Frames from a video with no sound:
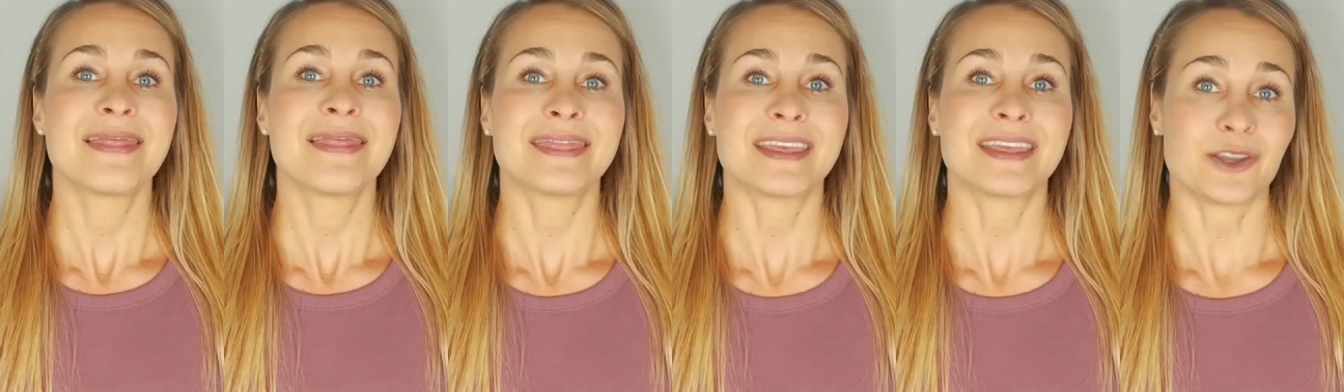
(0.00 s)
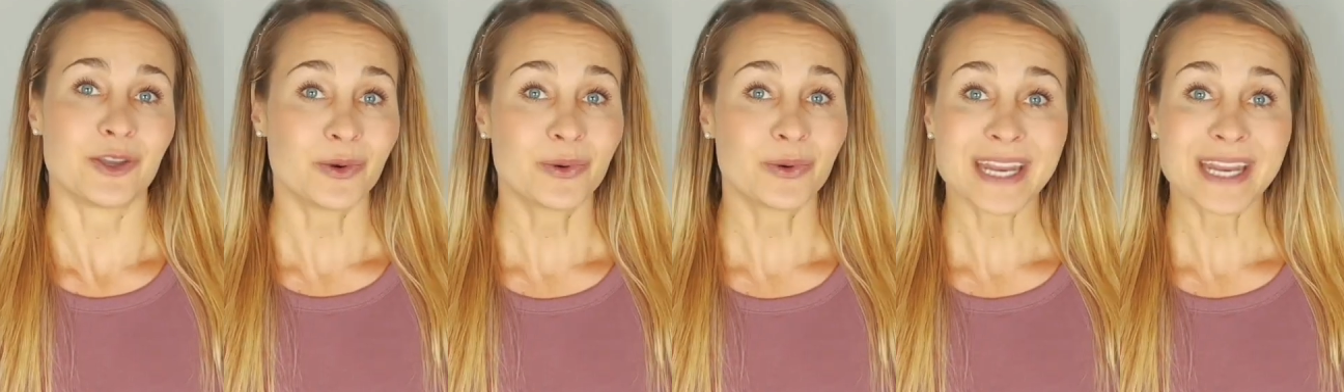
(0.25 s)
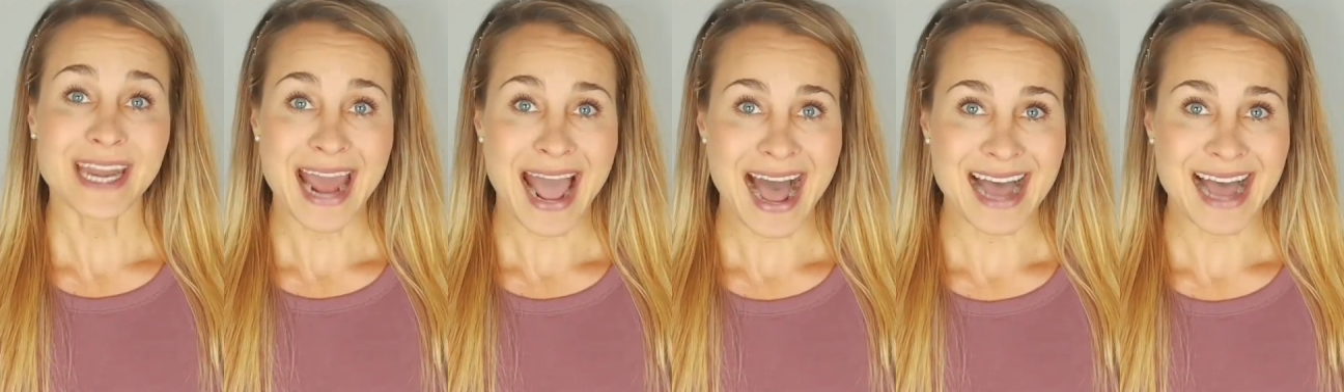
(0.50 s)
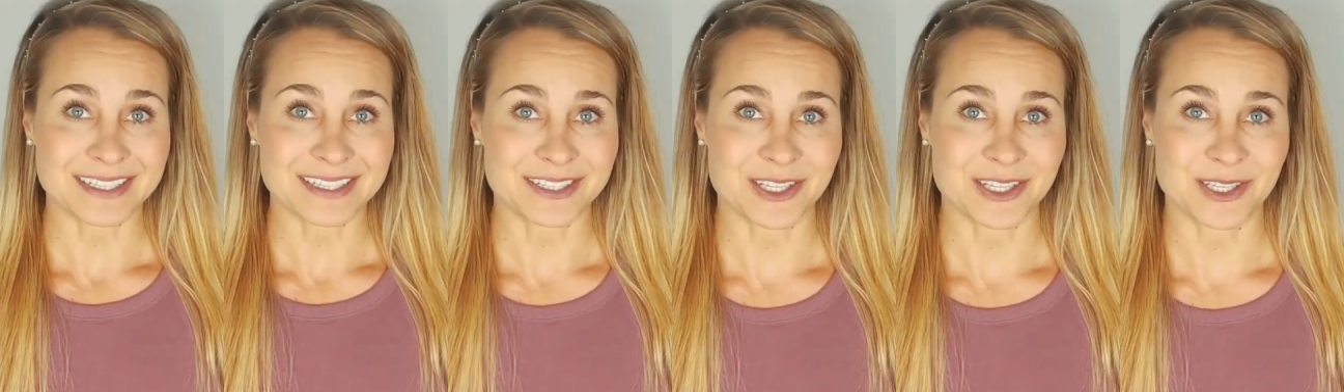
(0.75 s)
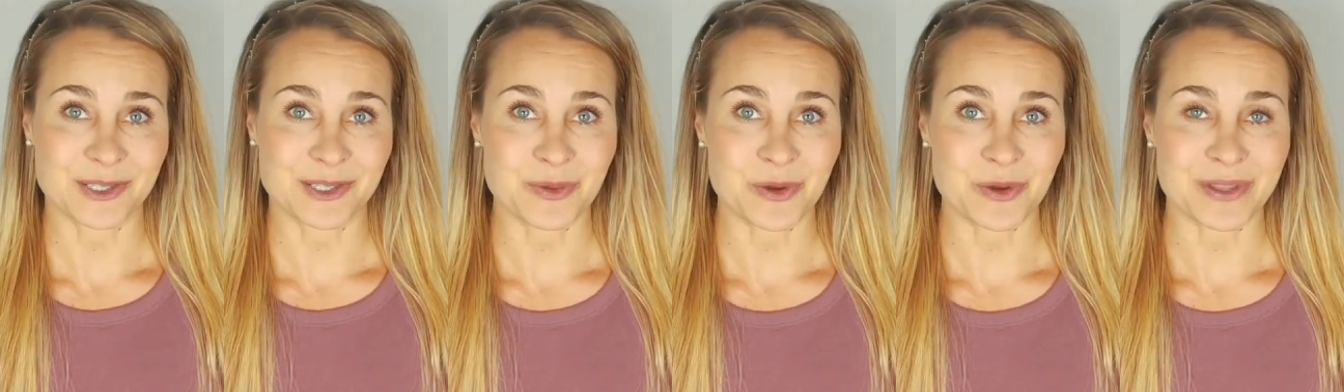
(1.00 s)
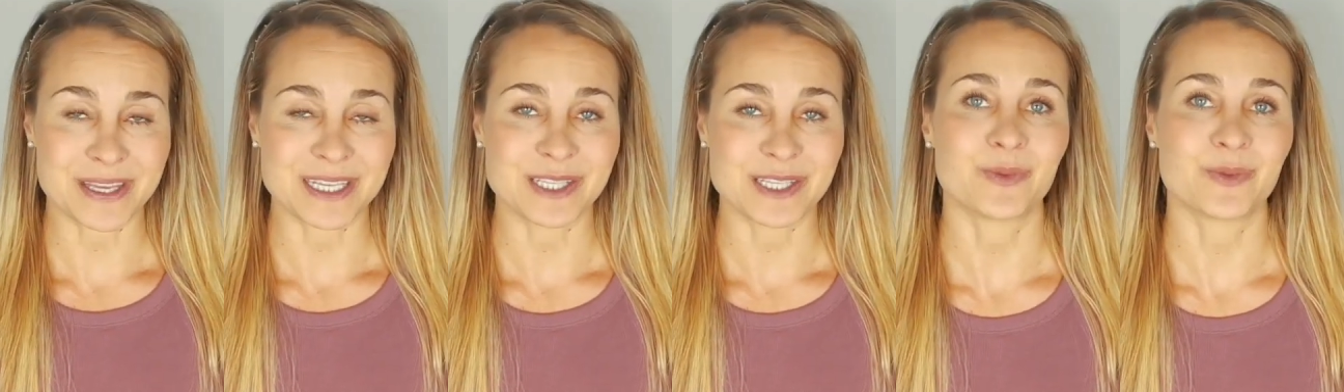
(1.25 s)
that you can add to
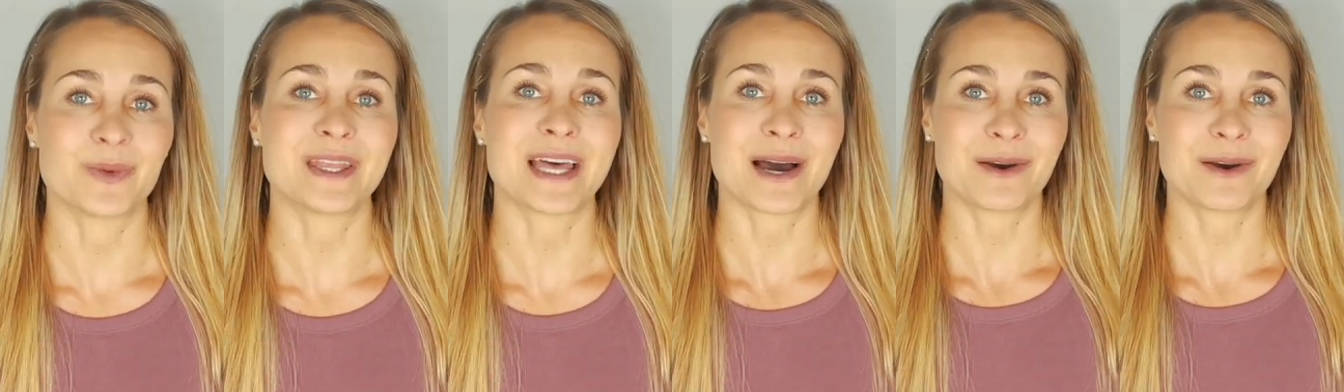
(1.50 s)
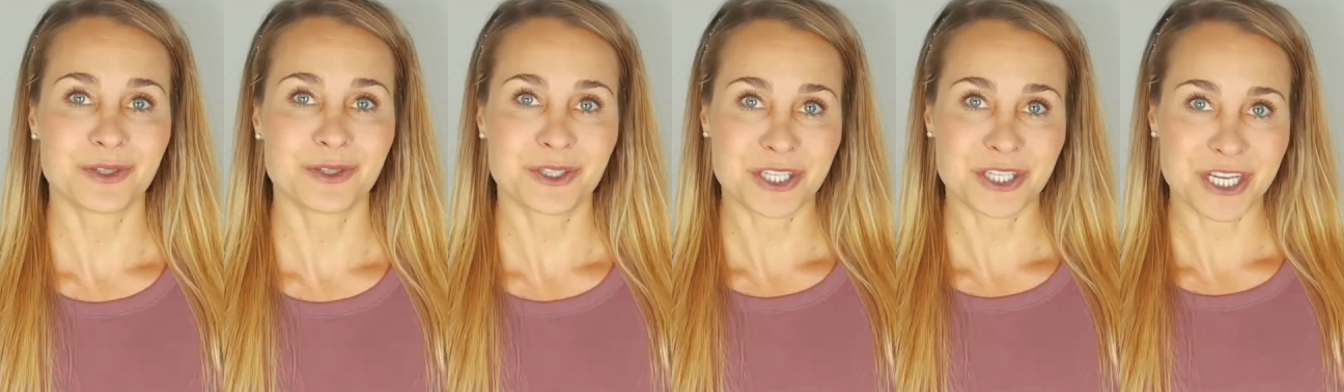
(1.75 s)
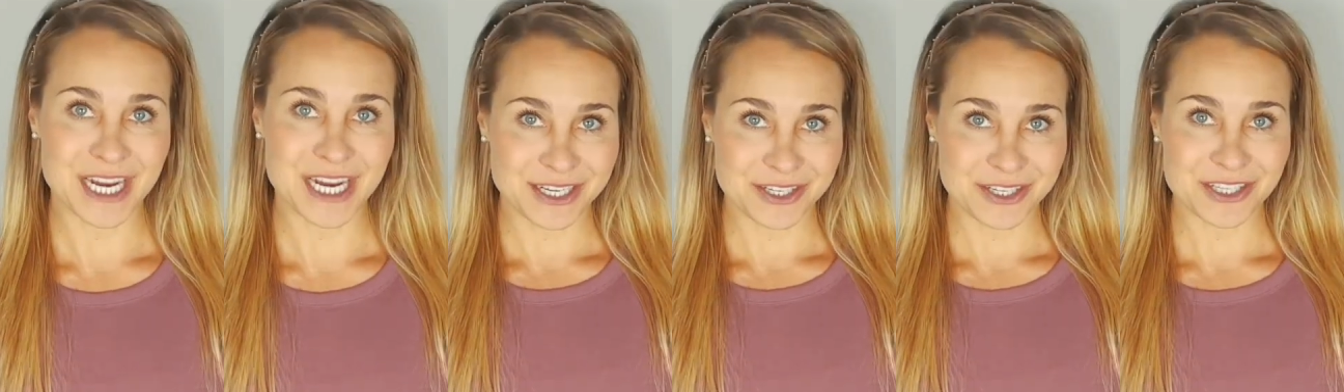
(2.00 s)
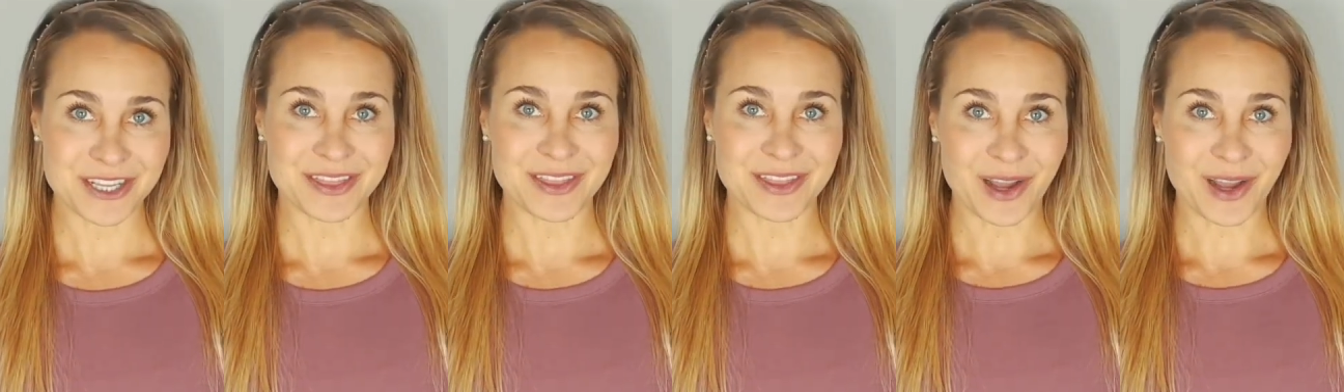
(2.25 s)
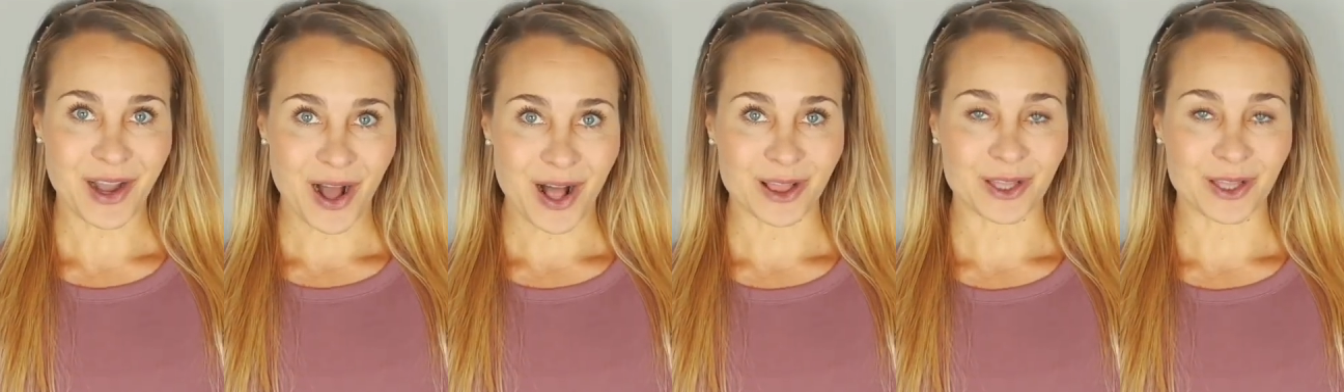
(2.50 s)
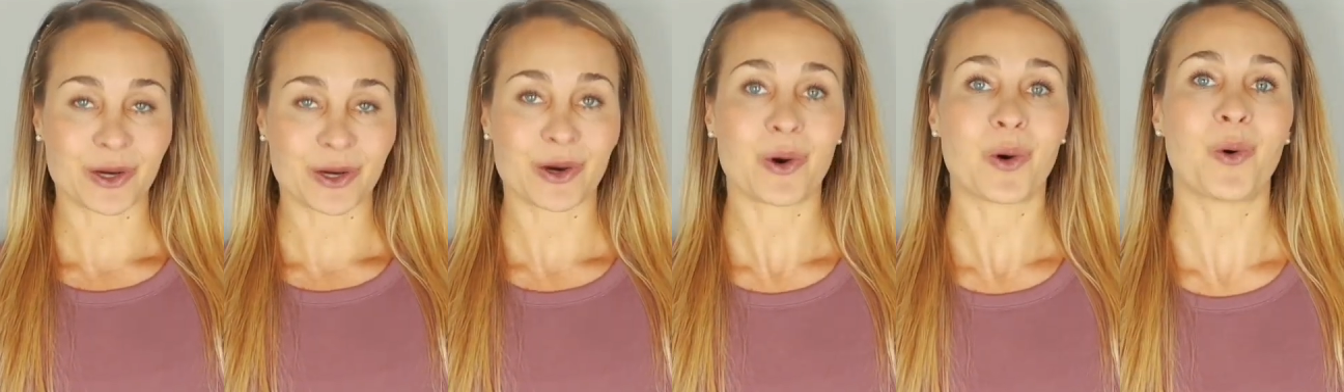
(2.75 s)
smoothies without changing the
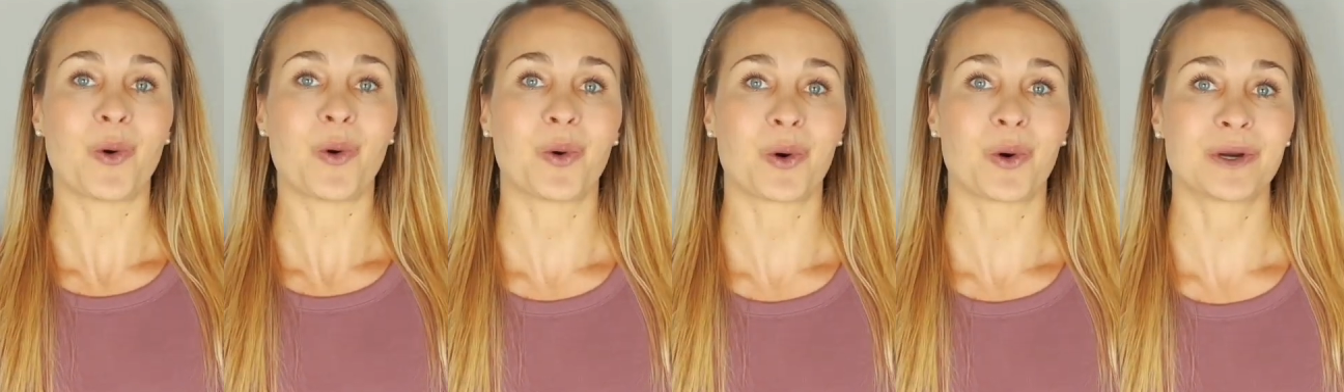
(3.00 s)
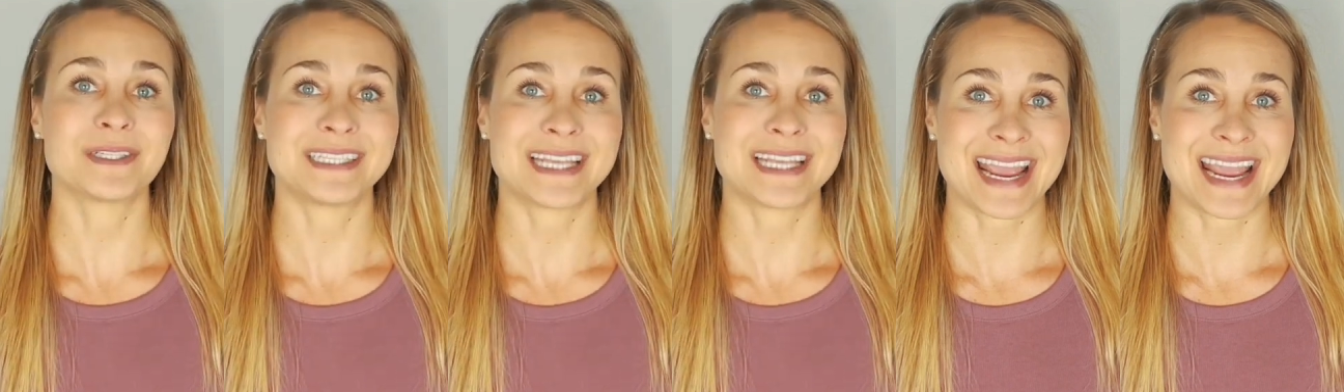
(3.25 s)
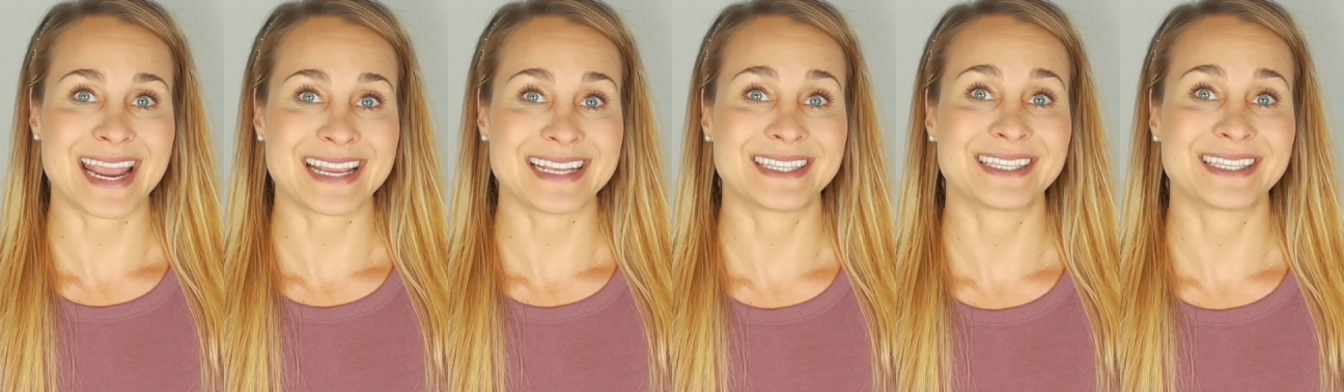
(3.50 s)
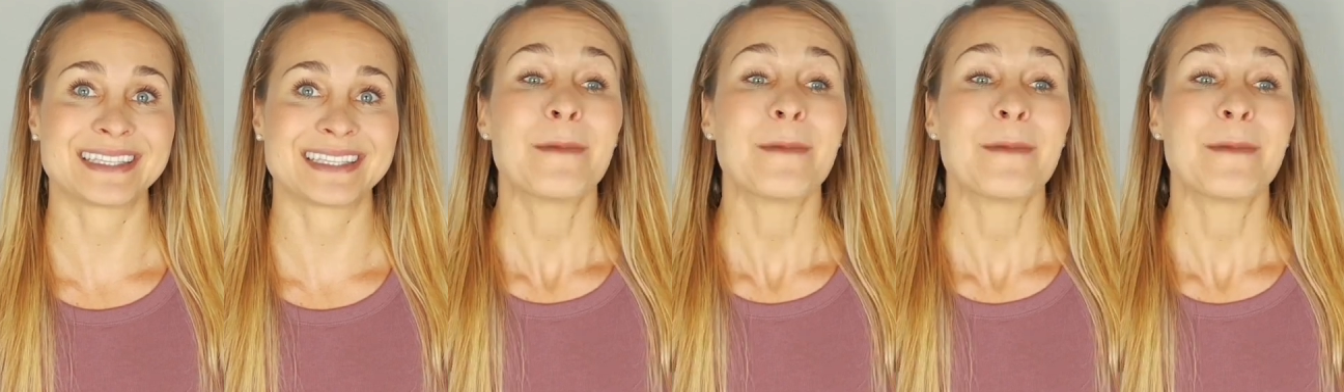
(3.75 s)
color or taste,